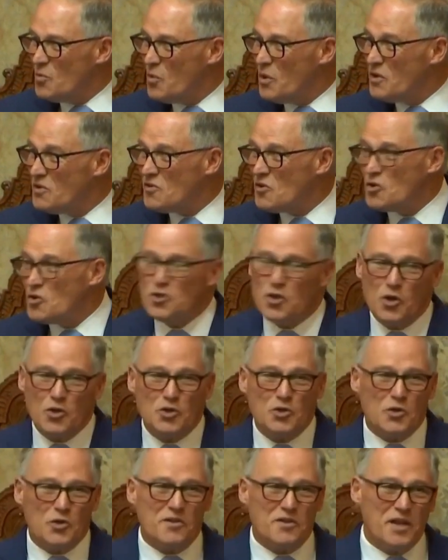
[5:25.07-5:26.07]
Winston
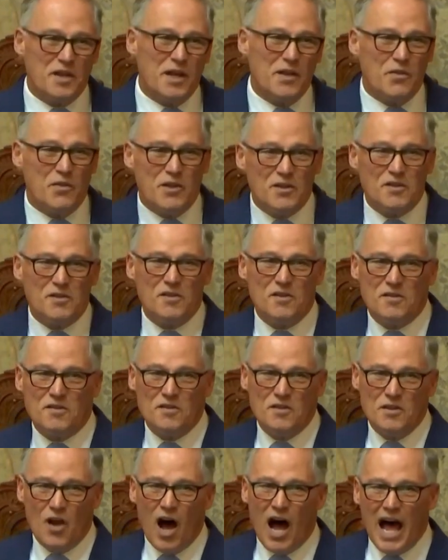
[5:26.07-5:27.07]
Churchill said, "This
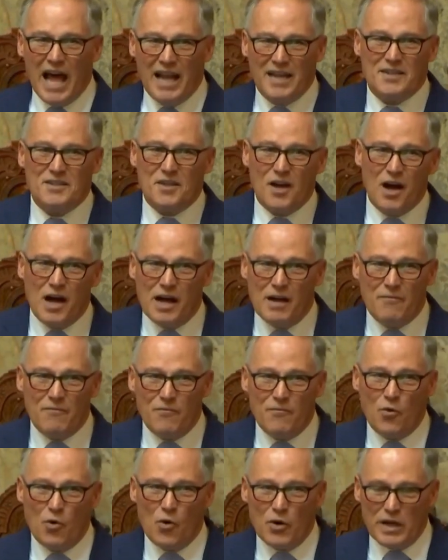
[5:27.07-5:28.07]
is not time
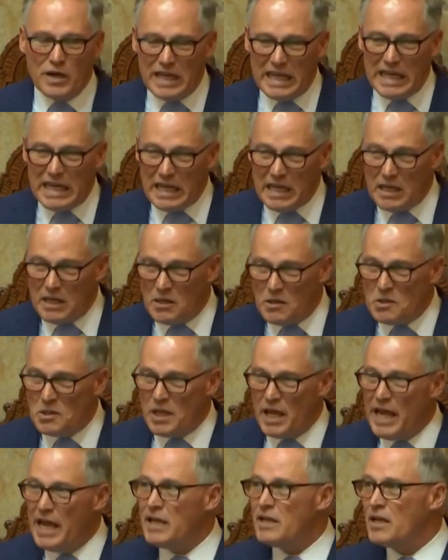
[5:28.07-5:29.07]
for ease